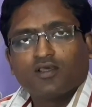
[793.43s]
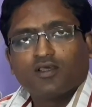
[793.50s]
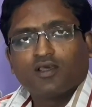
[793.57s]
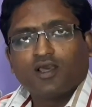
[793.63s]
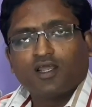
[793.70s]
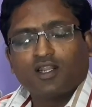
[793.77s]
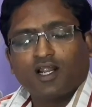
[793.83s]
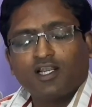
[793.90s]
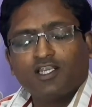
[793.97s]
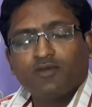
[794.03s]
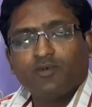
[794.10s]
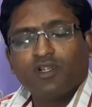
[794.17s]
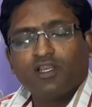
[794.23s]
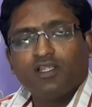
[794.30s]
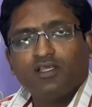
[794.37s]
And
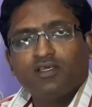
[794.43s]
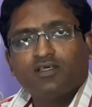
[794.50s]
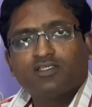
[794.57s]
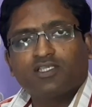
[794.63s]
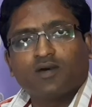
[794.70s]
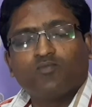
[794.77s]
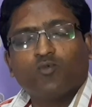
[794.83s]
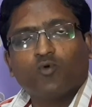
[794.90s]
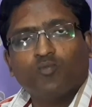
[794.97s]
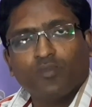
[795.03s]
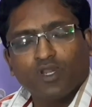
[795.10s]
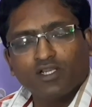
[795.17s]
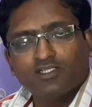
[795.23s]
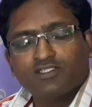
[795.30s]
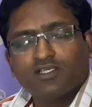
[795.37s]
ultimately some
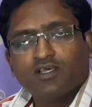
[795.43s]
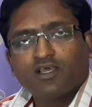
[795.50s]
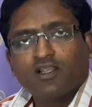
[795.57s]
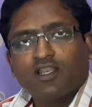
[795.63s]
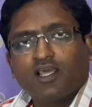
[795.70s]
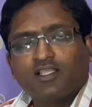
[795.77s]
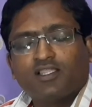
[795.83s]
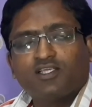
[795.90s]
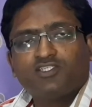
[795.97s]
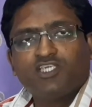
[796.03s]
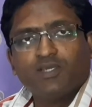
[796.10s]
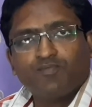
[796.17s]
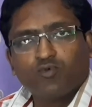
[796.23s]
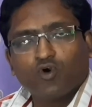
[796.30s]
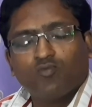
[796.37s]
movements like the
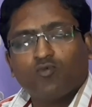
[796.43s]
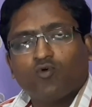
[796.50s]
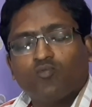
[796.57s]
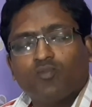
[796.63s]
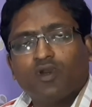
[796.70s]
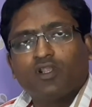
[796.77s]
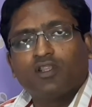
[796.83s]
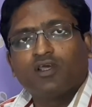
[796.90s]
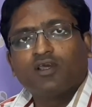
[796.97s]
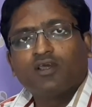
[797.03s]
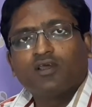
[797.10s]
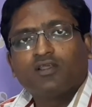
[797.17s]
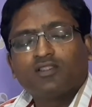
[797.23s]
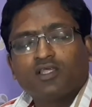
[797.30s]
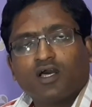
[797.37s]
Chipko movement,
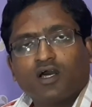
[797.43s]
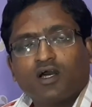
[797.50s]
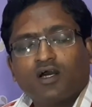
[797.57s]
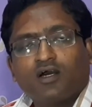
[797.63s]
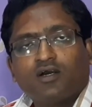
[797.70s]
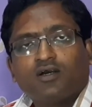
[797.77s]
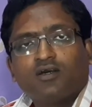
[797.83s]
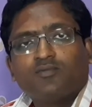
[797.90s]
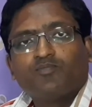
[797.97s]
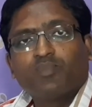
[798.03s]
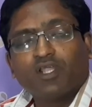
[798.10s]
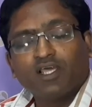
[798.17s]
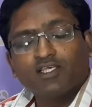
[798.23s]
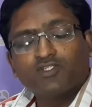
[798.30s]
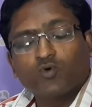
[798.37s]
the
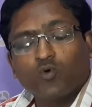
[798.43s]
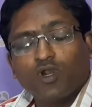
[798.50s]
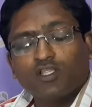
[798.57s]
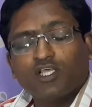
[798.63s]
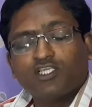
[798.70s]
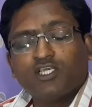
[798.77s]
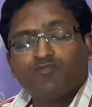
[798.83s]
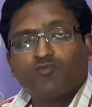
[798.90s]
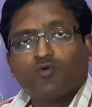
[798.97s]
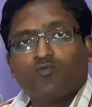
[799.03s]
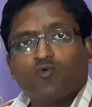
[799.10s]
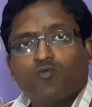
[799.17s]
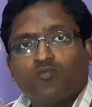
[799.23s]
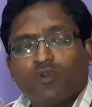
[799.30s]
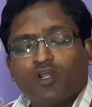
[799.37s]
place where the Chipko
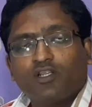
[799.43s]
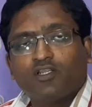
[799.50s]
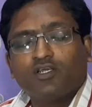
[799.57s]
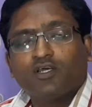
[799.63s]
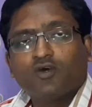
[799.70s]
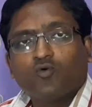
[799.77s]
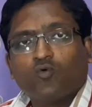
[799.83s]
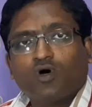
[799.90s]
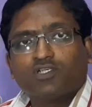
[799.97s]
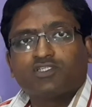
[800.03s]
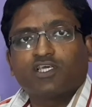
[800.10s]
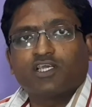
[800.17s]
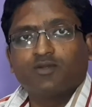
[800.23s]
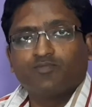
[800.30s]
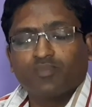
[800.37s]
movement was
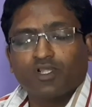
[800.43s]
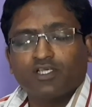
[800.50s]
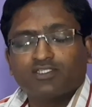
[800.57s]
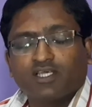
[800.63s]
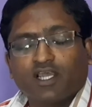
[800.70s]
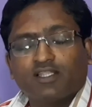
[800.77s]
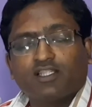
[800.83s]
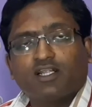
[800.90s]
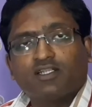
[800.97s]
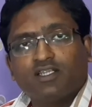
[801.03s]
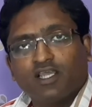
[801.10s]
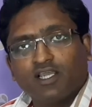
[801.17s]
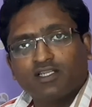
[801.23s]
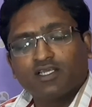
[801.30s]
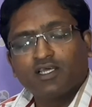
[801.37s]
taken place and the
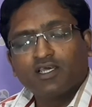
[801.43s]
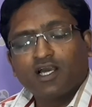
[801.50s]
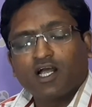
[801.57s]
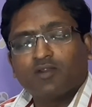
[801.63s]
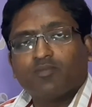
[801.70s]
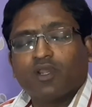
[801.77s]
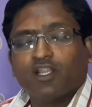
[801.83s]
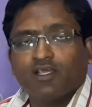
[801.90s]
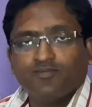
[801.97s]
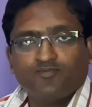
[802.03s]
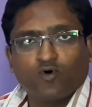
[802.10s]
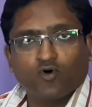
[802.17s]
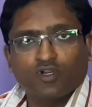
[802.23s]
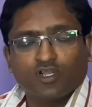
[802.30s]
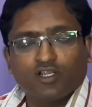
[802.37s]
date are very
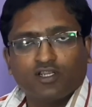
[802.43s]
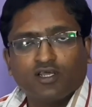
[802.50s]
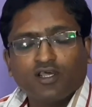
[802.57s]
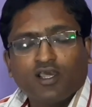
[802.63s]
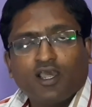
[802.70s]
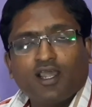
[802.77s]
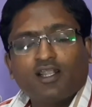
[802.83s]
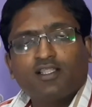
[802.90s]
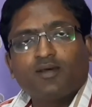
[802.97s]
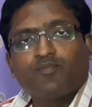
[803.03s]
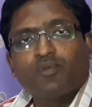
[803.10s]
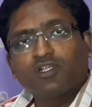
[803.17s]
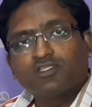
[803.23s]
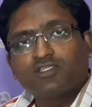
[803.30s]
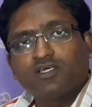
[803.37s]
important, and the
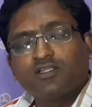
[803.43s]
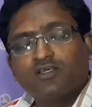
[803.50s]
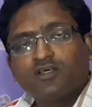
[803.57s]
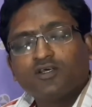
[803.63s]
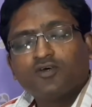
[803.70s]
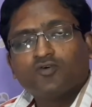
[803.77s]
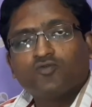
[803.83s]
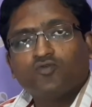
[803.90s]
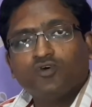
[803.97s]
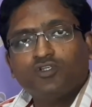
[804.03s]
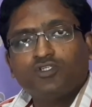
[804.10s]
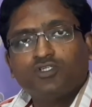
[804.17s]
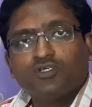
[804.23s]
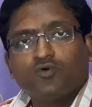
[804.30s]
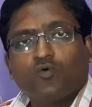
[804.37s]
person
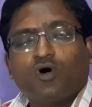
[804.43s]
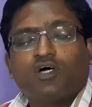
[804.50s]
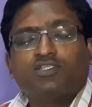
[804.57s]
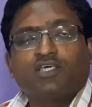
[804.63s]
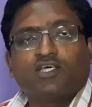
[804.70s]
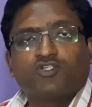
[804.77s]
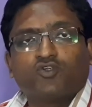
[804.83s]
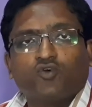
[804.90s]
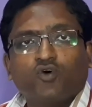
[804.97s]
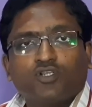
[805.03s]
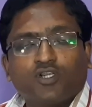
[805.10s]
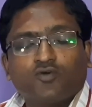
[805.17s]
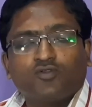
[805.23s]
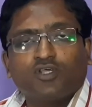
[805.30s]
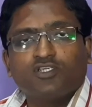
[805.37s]
which was
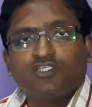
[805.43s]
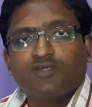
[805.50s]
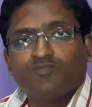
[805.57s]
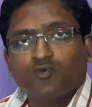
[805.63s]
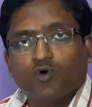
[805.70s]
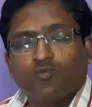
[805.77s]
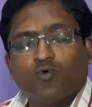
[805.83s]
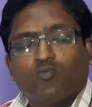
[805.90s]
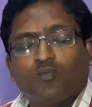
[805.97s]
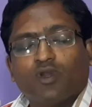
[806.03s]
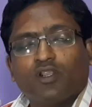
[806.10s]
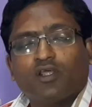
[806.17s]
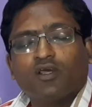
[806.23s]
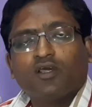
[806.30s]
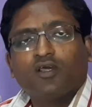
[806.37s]
associated with the Chipko
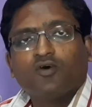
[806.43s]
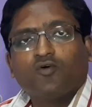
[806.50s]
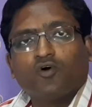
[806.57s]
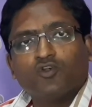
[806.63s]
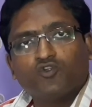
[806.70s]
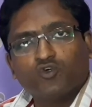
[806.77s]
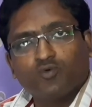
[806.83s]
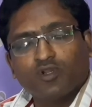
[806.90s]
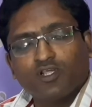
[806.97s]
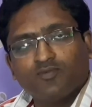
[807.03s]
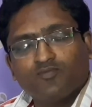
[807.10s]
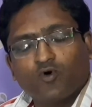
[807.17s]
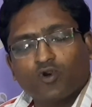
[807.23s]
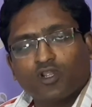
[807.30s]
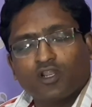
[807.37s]
movement also very
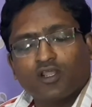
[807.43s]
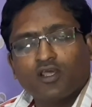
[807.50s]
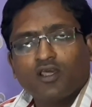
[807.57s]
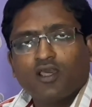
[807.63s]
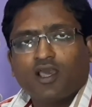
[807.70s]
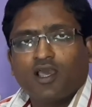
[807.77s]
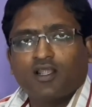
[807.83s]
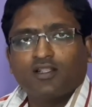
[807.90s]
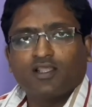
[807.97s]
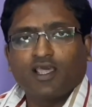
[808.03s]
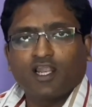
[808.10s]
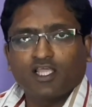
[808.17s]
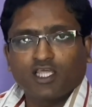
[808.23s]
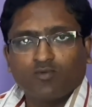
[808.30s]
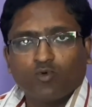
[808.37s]
important. And
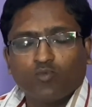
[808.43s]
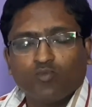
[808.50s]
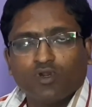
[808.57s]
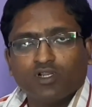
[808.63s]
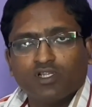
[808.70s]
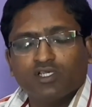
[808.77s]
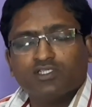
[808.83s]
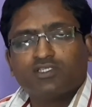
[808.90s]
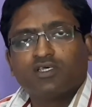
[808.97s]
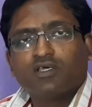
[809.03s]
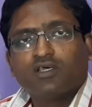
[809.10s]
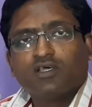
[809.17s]
another movement is